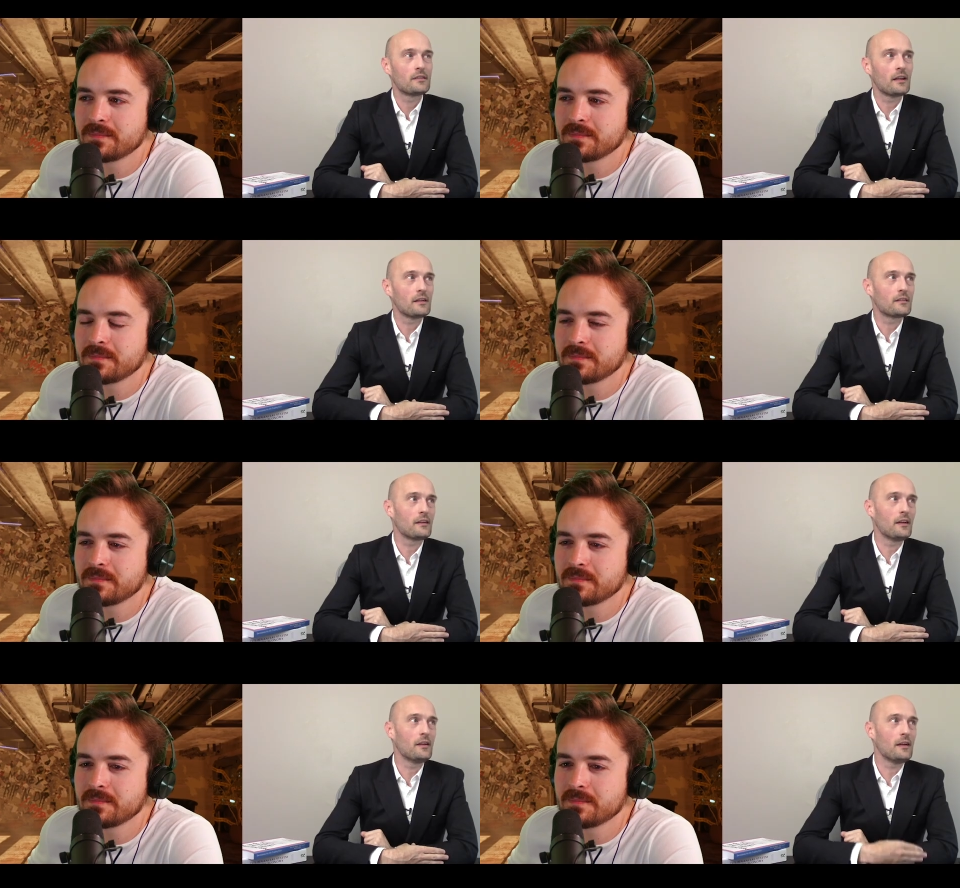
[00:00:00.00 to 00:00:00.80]
Speaker 1: that
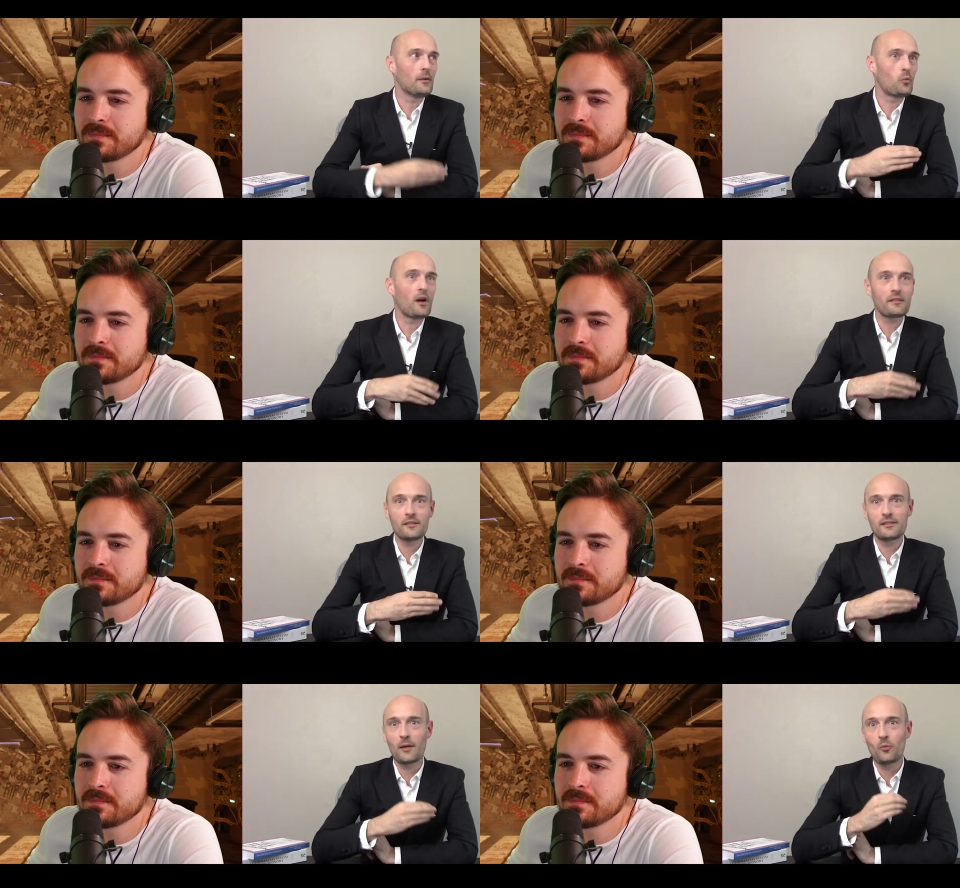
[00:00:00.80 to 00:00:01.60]
it, it
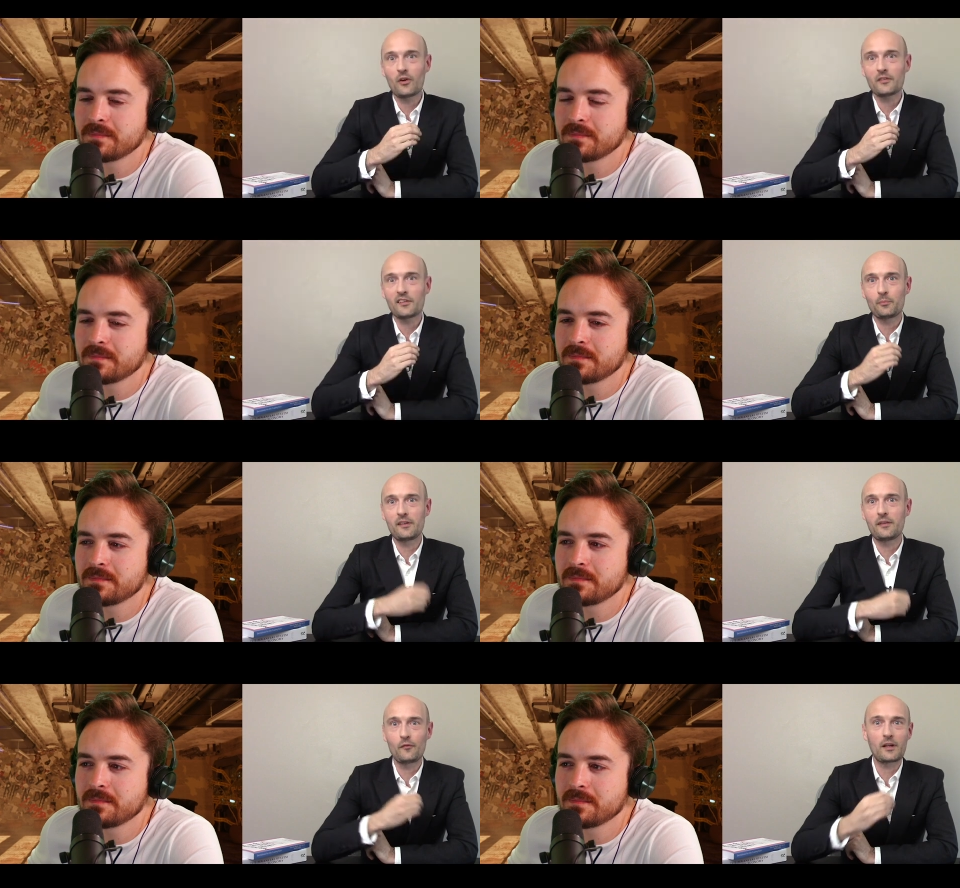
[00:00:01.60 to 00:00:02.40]
wasn't, they weren't
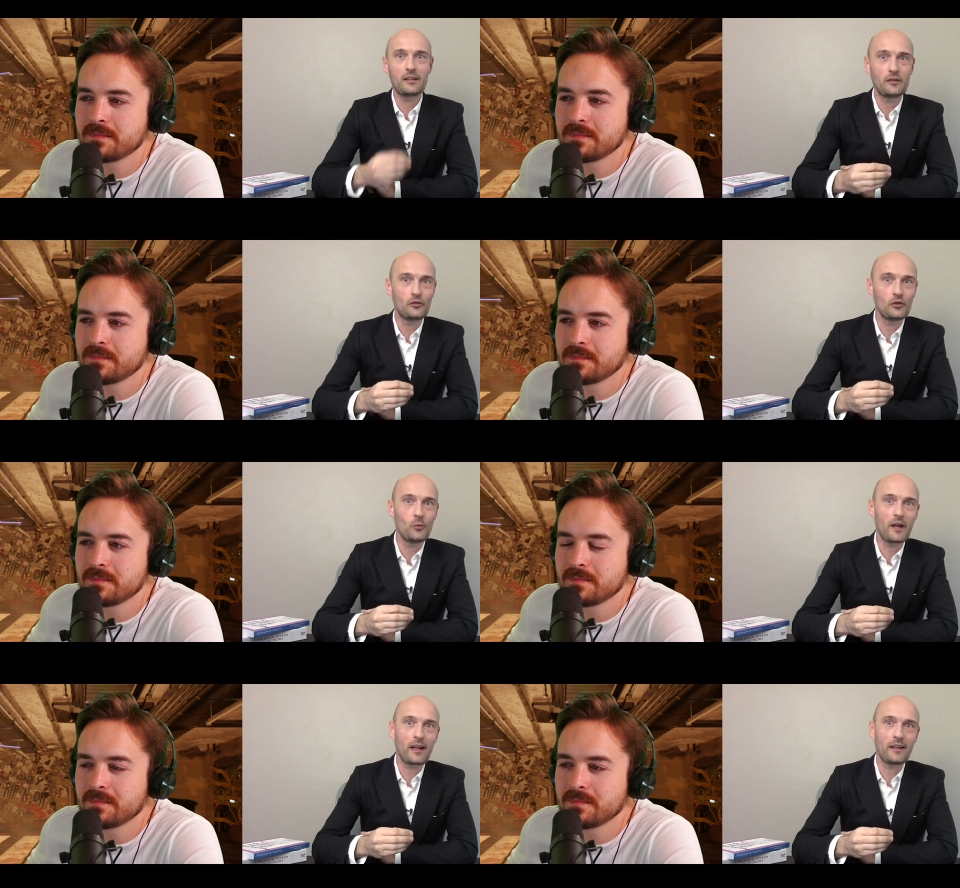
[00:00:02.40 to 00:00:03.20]
specifically
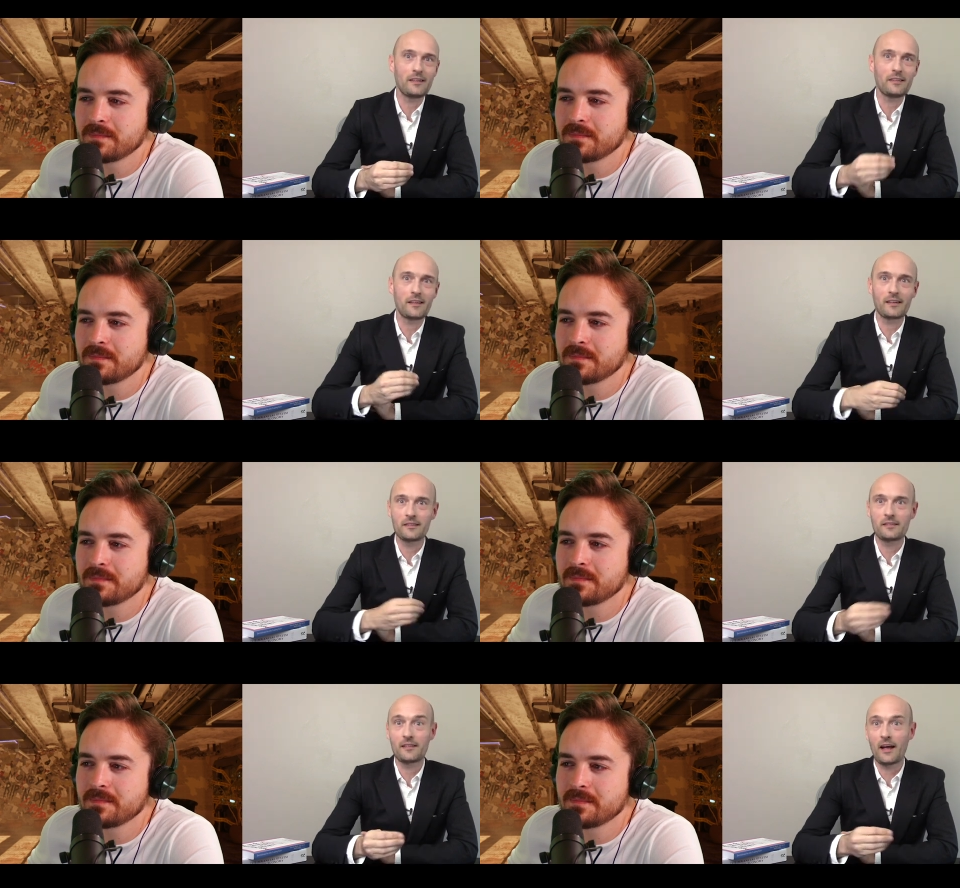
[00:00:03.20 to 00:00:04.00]
doing
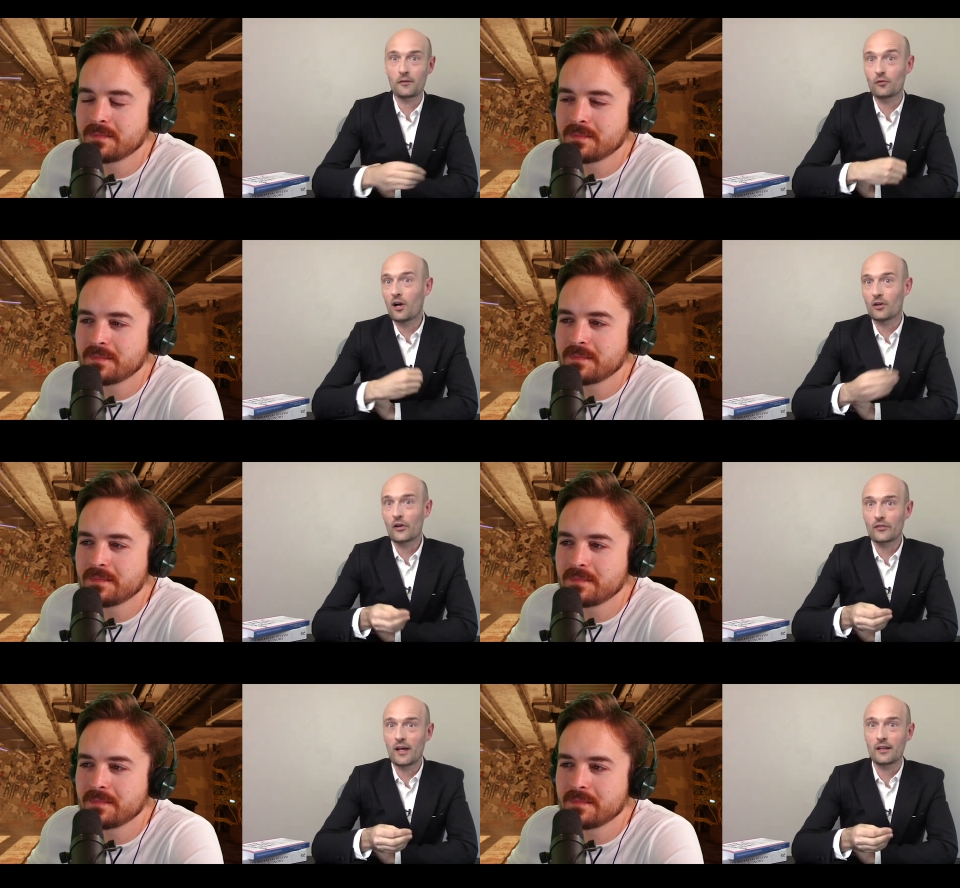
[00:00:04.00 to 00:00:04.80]
anything that wrong
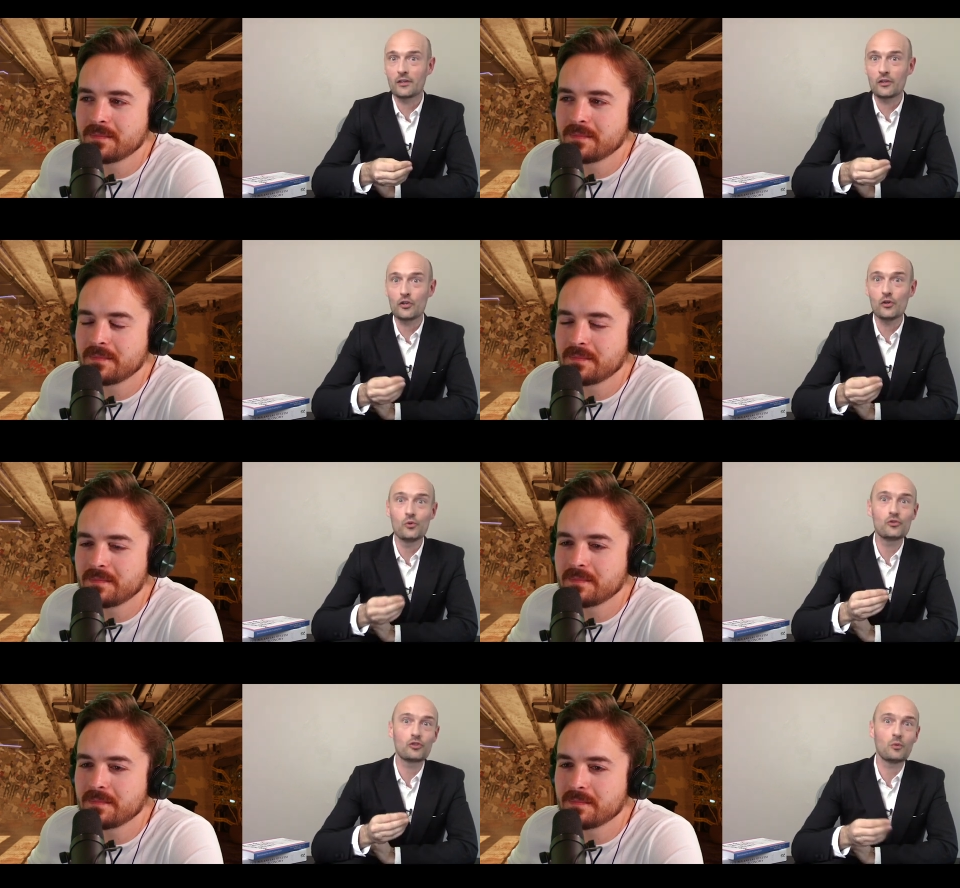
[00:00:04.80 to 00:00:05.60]
or that
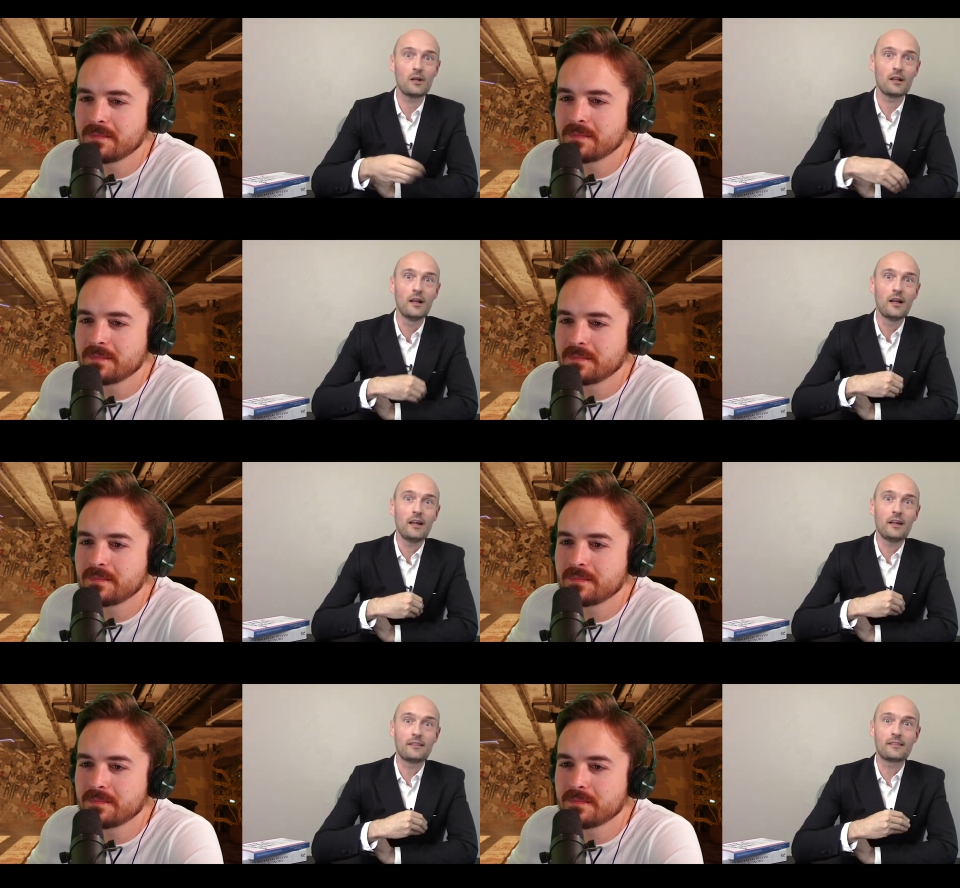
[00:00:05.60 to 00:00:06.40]
unusual.
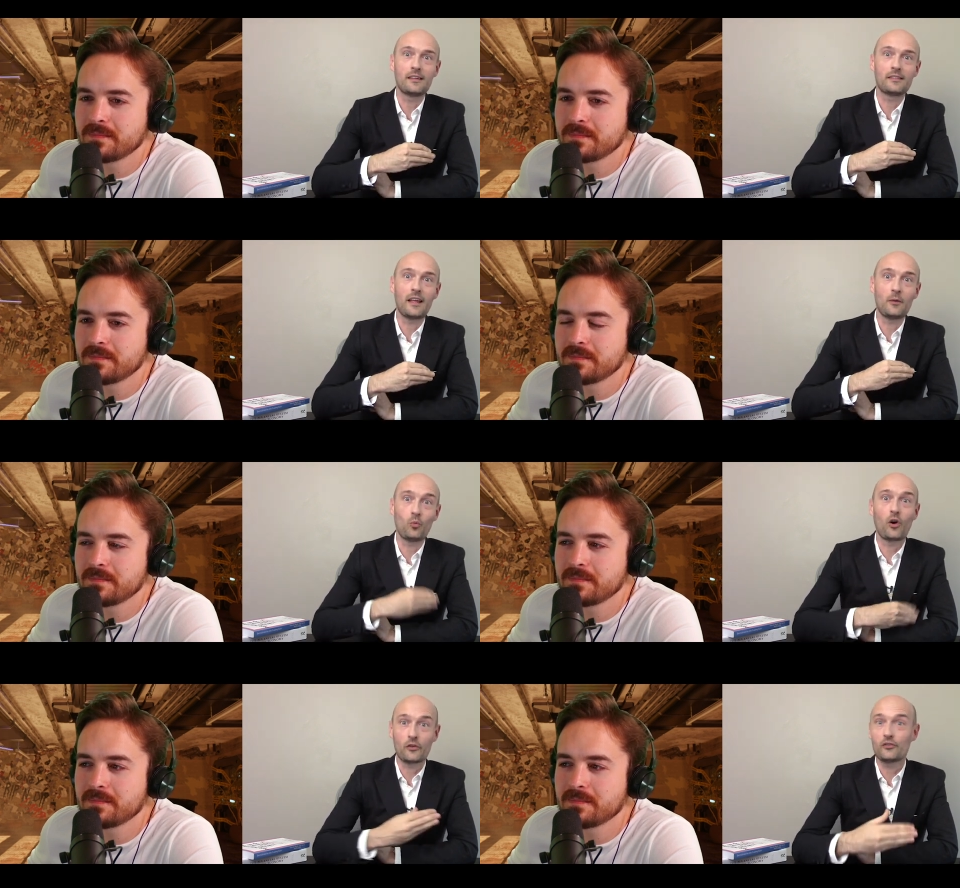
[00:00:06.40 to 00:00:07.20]
It's that they
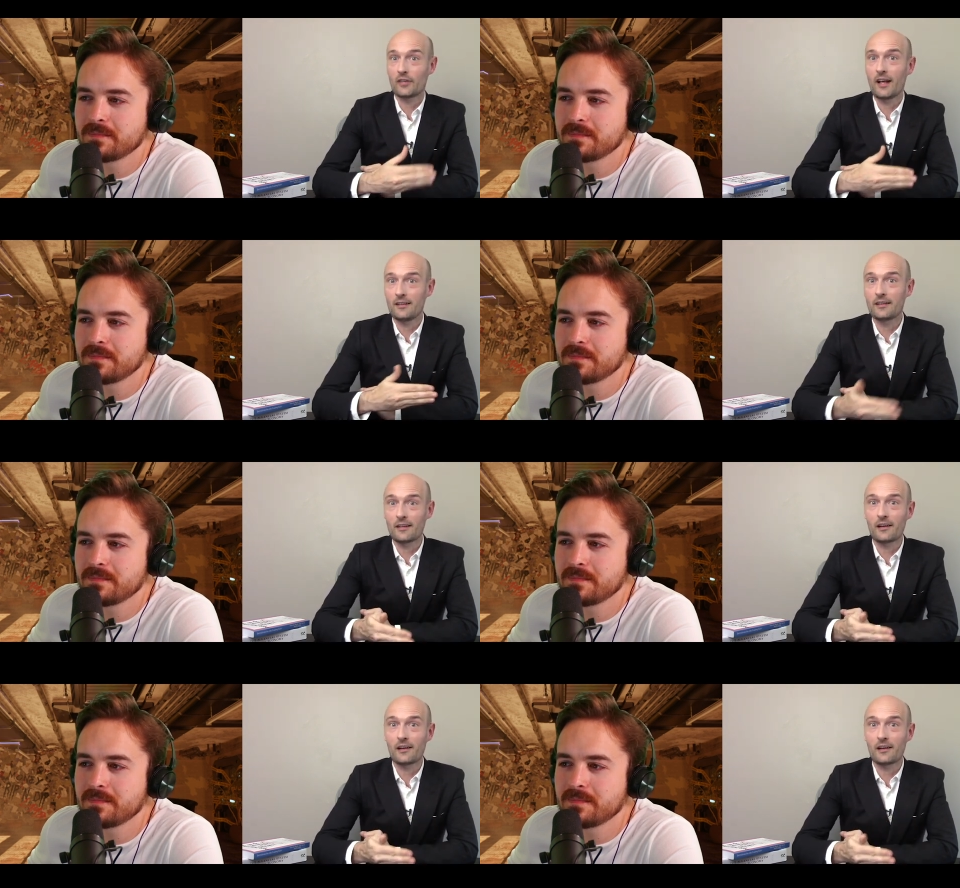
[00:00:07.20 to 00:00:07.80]
weren't telling